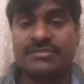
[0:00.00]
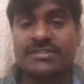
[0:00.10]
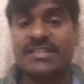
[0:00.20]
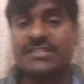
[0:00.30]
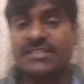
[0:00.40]

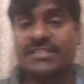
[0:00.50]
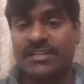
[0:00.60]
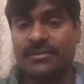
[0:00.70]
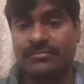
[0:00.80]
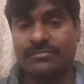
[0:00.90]

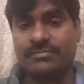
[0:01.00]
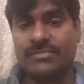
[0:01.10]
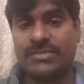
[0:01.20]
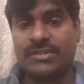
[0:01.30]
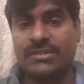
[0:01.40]
ZnCl2,
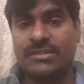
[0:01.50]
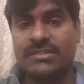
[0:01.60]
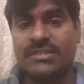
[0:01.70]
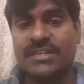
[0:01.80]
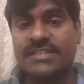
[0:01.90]

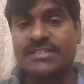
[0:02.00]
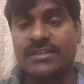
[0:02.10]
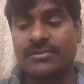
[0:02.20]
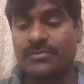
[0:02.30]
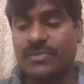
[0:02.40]

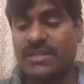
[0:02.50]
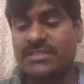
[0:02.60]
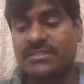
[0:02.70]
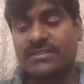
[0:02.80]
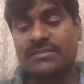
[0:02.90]
ZnCl2
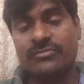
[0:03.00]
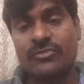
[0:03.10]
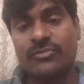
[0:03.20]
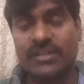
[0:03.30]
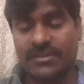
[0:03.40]
plus
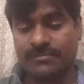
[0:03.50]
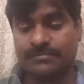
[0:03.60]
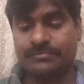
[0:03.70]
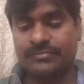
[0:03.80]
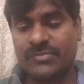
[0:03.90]
water.
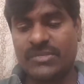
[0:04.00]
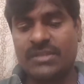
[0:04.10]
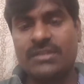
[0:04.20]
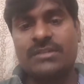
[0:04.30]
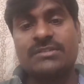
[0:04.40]

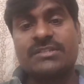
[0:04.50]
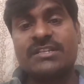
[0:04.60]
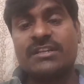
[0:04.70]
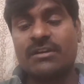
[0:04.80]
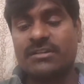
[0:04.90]

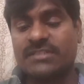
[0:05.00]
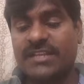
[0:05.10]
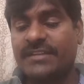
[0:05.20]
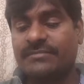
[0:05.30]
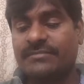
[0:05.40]
Zinc
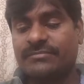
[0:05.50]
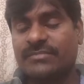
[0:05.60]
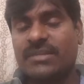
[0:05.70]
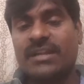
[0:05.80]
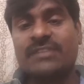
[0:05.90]
oxide
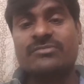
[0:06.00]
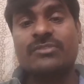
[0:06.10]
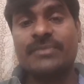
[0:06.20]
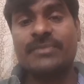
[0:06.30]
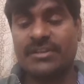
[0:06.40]
and
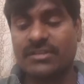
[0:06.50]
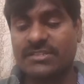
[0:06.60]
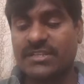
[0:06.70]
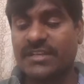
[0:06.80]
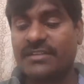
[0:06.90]
sodium
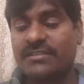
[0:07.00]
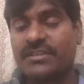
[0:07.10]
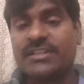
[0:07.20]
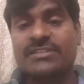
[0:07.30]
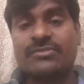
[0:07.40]

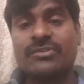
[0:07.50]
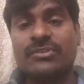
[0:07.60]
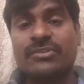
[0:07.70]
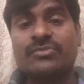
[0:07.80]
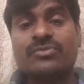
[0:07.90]
hydroxide, it is
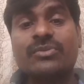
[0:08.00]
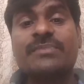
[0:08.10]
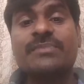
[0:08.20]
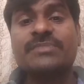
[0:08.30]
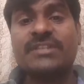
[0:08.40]
going to give
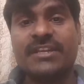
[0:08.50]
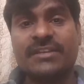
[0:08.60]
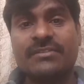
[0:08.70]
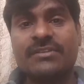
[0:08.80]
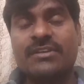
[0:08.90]
sodium
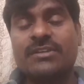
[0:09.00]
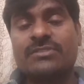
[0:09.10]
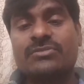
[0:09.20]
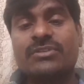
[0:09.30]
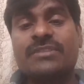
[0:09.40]
zincate.
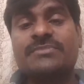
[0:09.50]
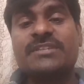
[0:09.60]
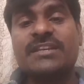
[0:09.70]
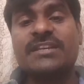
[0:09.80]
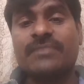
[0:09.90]
Sodium
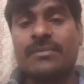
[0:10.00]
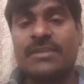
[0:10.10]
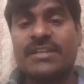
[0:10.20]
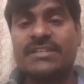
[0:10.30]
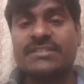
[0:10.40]
zincate
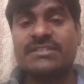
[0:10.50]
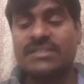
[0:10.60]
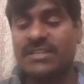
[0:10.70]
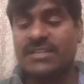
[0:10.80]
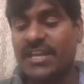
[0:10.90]
formula is
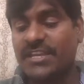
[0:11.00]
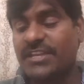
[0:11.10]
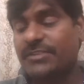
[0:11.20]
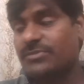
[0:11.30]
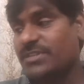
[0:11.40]

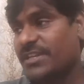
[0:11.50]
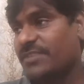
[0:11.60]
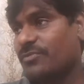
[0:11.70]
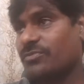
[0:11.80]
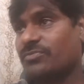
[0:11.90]

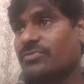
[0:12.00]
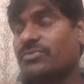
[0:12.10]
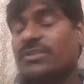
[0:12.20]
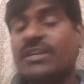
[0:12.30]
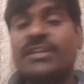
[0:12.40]
Na2ZnO2,
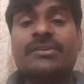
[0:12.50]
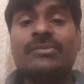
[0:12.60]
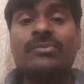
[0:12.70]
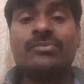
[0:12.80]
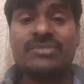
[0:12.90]

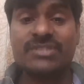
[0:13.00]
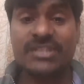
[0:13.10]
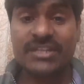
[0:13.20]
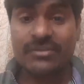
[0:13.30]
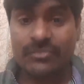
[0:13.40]

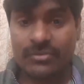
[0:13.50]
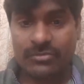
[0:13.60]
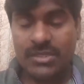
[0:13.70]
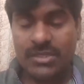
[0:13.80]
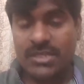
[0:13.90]
Na2ZnO2.
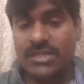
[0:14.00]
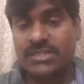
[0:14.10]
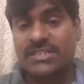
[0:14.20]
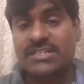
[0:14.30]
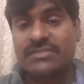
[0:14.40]

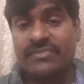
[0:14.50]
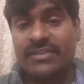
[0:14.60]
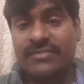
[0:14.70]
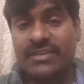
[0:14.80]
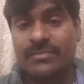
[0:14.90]
This is
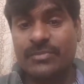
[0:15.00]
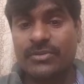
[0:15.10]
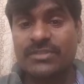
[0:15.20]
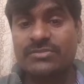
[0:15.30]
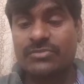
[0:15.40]
very
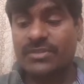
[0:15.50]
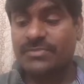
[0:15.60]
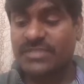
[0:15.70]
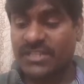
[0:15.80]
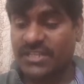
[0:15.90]
important, sodium
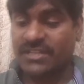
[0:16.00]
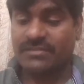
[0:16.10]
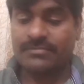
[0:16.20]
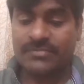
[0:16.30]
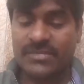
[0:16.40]
zincate.
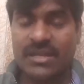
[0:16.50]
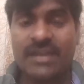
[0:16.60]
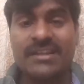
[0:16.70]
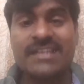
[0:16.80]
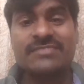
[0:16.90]

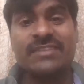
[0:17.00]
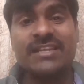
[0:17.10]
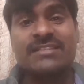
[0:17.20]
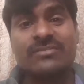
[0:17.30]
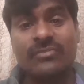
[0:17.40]
And as
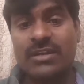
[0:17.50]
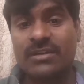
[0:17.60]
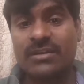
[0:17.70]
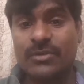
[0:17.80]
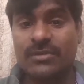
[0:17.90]
well as
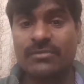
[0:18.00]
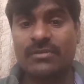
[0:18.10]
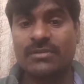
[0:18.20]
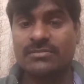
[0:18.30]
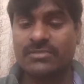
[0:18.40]
water
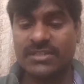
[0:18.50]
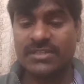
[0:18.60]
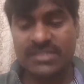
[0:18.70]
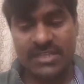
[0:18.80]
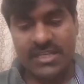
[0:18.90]
molecule also
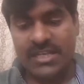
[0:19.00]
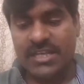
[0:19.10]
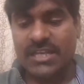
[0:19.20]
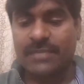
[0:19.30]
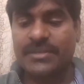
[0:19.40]
it is
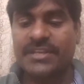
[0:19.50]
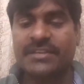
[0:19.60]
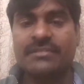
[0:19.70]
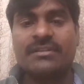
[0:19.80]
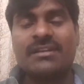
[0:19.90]

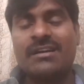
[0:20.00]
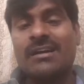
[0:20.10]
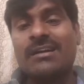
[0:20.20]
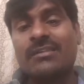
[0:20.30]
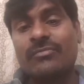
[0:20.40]
eliminating.
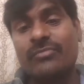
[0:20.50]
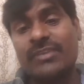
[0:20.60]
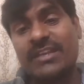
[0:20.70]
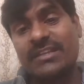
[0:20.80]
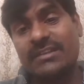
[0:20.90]
Or
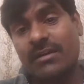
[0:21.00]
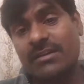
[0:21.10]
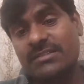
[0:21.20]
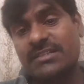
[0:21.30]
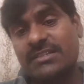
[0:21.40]
we can
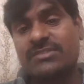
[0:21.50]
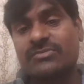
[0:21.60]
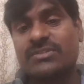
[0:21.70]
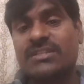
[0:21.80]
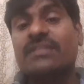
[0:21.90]
ask
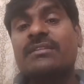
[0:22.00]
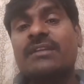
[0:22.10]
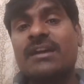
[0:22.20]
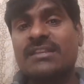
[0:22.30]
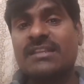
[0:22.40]
this
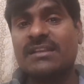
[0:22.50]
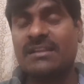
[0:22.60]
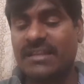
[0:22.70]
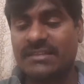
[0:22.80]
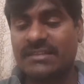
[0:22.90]
question
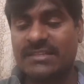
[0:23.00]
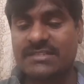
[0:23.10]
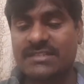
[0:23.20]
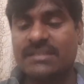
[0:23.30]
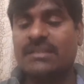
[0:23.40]
another like
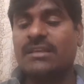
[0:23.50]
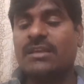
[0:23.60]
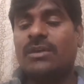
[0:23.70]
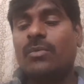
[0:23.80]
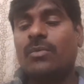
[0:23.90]
this:
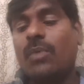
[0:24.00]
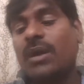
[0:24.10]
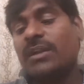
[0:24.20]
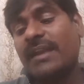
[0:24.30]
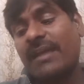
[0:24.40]

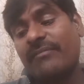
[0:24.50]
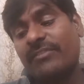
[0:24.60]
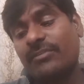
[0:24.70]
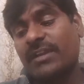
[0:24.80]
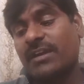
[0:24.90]
water
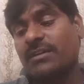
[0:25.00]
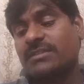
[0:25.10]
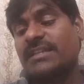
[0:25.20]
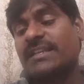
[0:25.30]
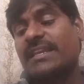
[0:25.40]
amphoteric
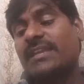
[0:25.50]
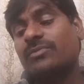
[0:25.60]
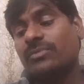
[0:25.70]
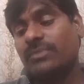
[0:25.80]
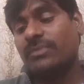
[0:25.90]
oxide, give
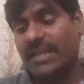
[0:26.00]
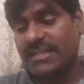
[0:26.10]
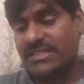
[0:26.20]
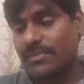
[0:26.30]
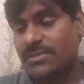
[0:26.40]

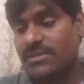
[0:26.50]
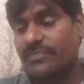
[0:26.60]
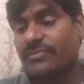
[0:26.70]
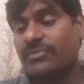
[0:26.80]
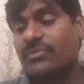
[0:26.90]
examples
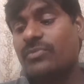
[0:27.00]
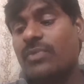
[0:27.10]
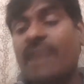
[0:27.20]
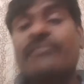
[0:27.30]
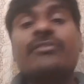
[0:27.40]
of two
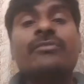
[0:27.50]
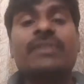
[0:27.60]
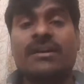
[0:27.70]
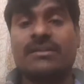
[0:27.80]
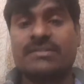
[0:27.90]

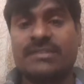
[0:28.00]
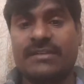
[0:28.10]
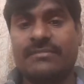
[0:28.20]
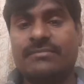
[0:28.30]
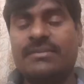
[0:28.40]
amphoteric oxide.
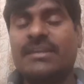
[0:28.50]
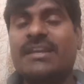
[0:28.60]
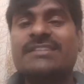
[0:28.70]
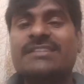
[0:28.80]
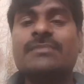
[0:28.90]

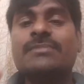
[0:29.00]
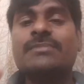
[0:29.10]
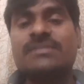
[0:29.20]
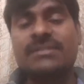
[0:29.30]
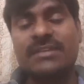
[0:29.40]

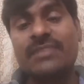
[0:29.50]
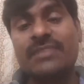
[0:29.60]
Give